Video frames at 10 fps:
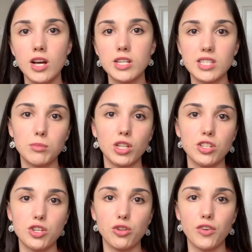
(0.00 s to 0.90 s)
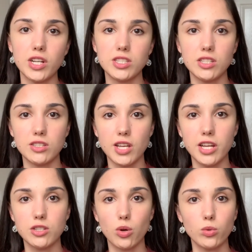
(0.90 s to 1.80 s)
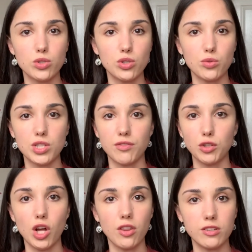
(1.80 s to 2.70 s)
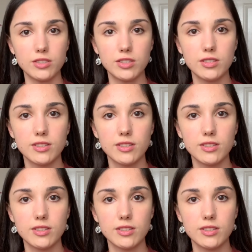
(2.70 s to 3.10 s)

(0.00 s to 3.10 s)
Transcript: some London universities, and also several others.